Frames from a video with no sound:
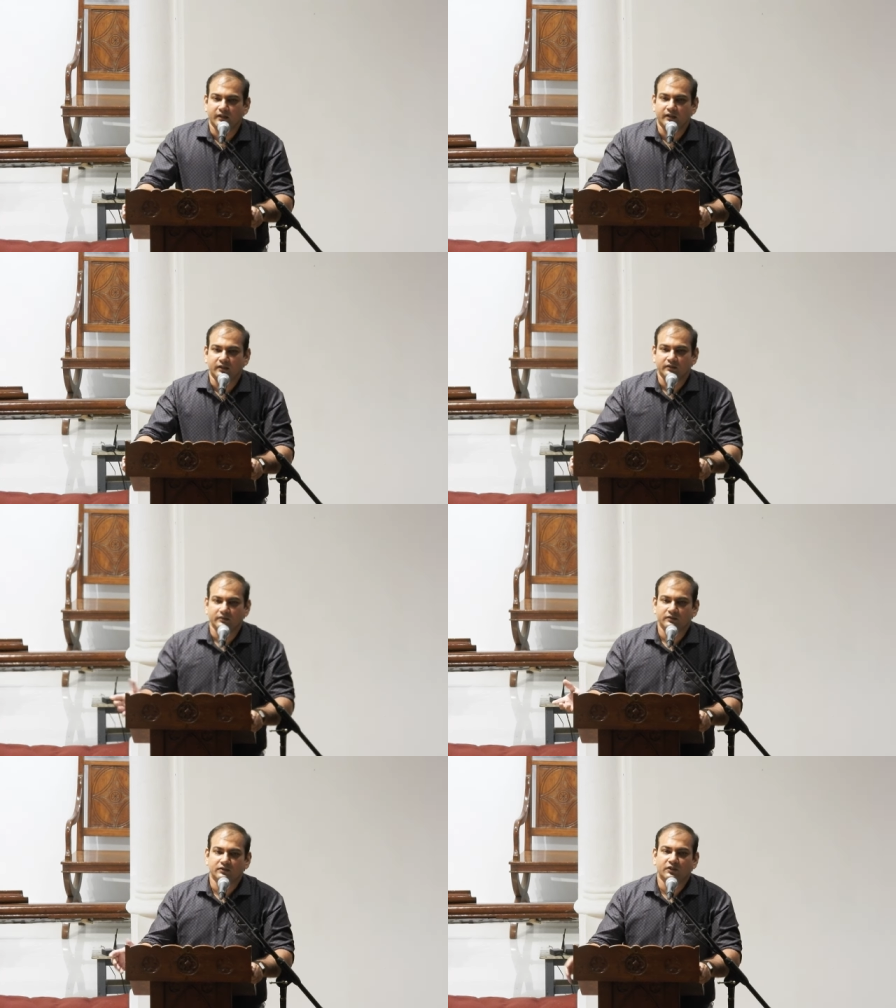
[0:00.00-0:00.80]
Uh,
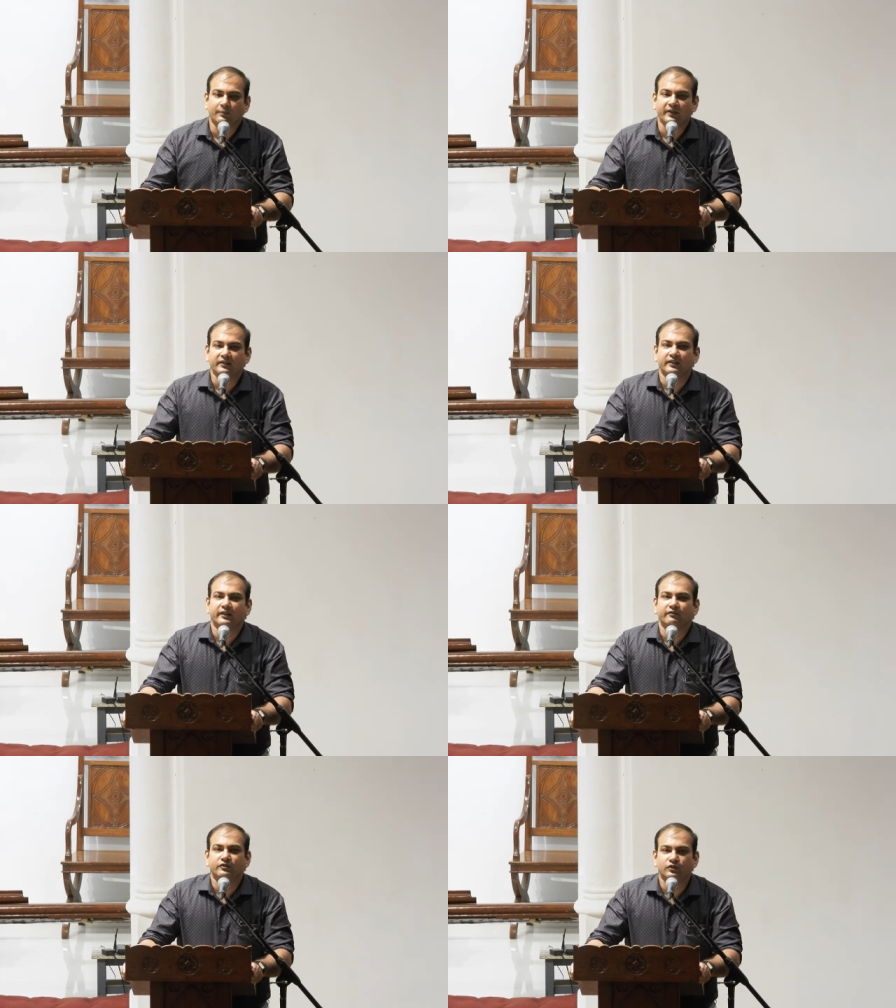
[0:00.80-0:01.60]
the topic that
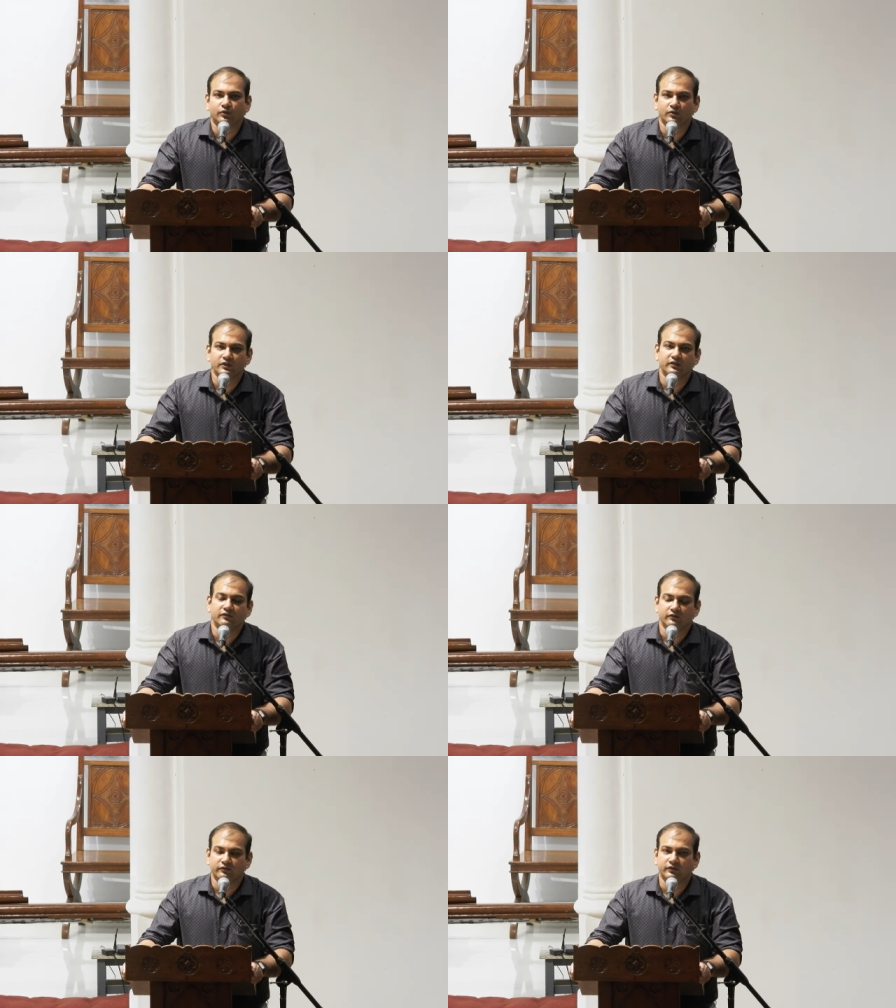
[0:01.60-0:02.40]
I've
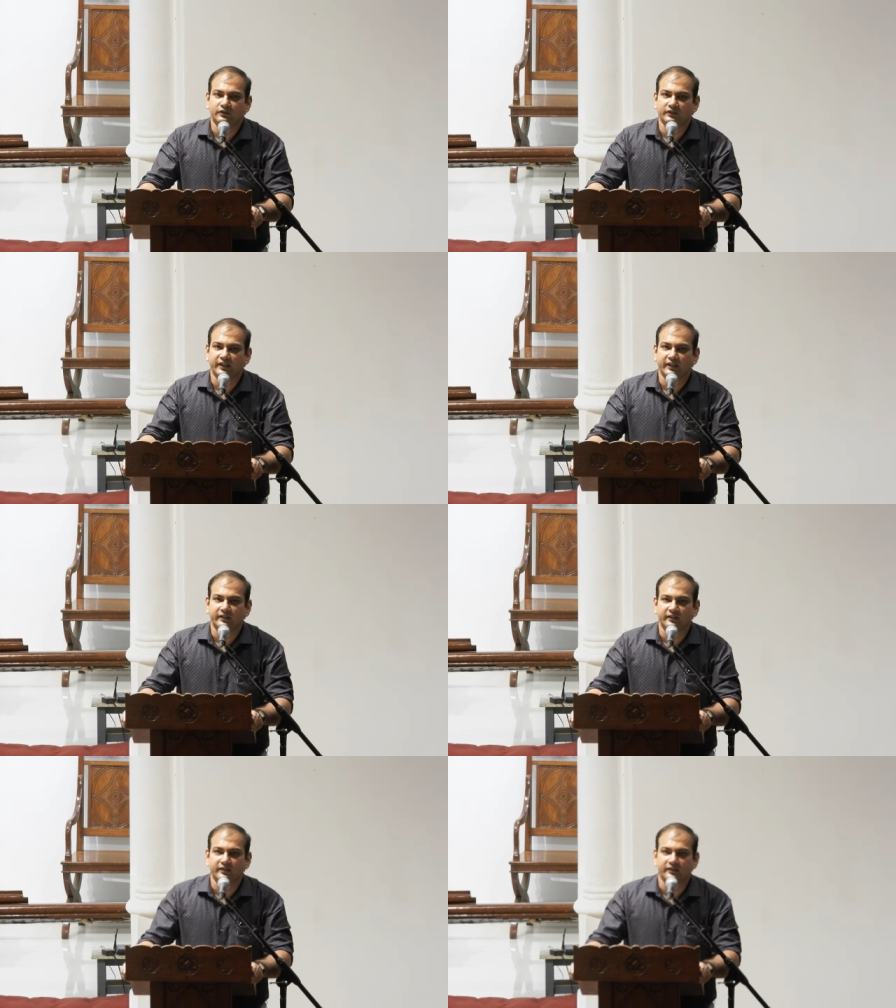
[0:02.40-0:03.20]
chosen for
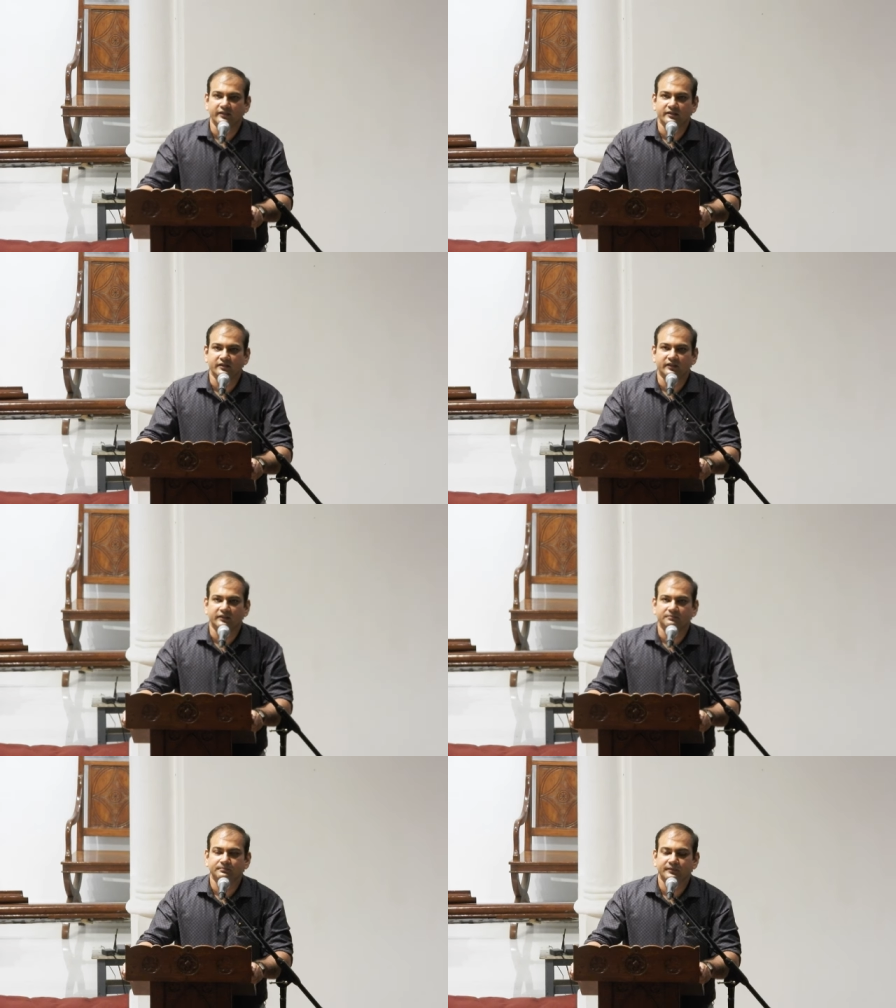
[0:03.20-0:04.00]
today is
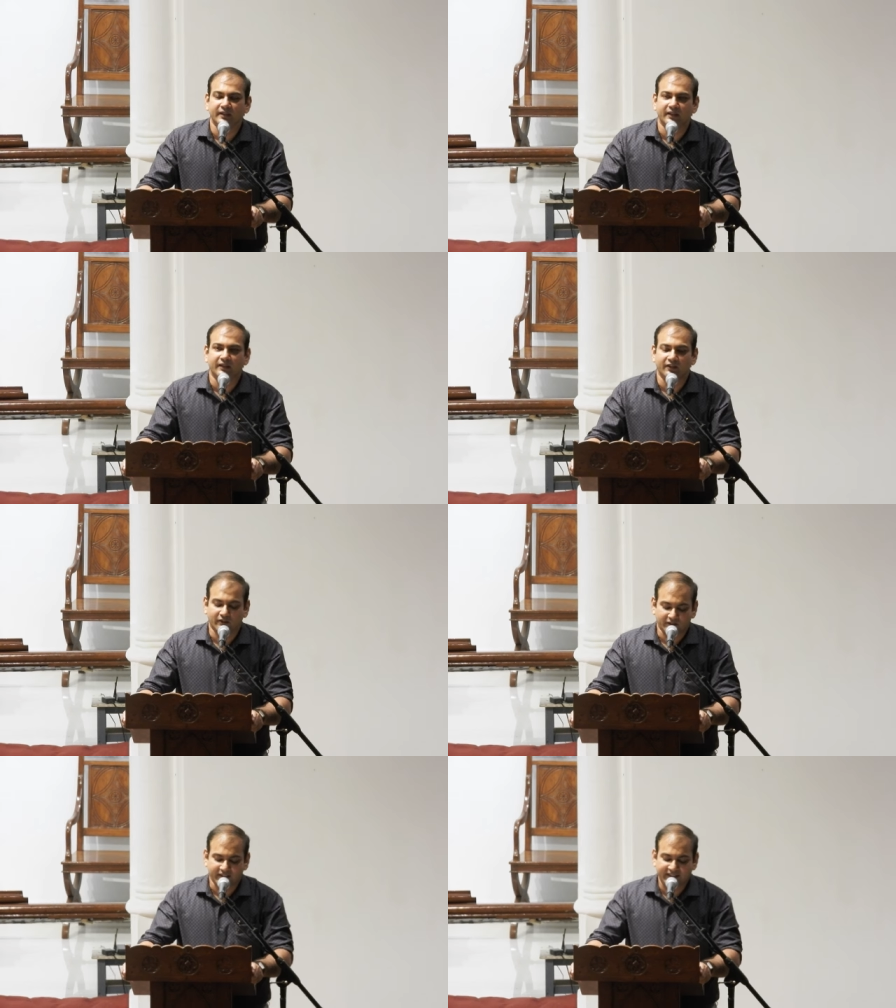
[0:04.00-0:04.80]
uh,
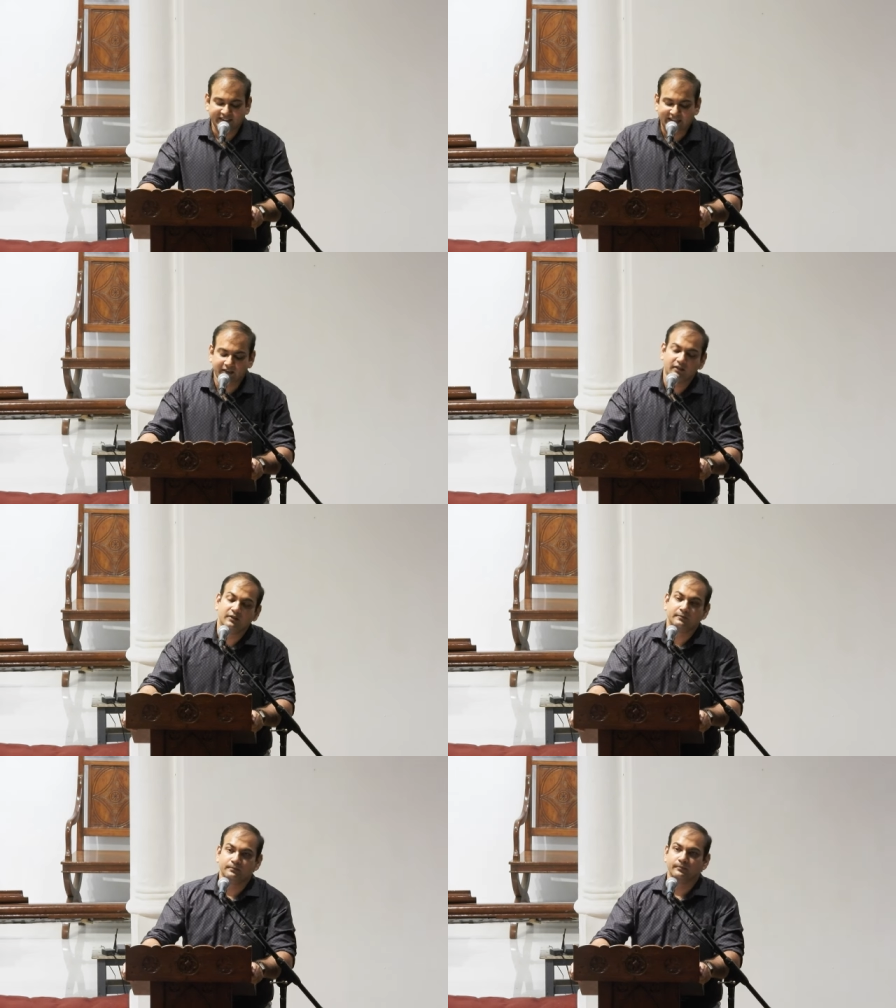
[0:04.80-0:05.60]
called
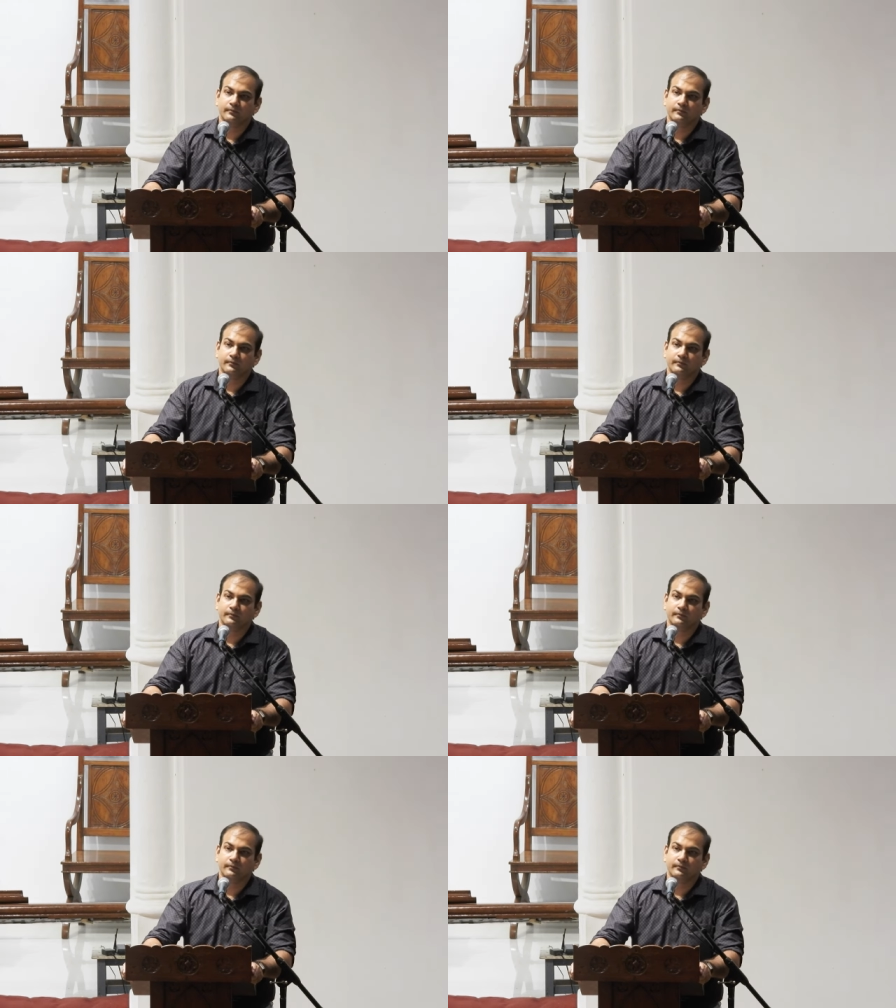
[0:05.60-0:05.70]
Entangled.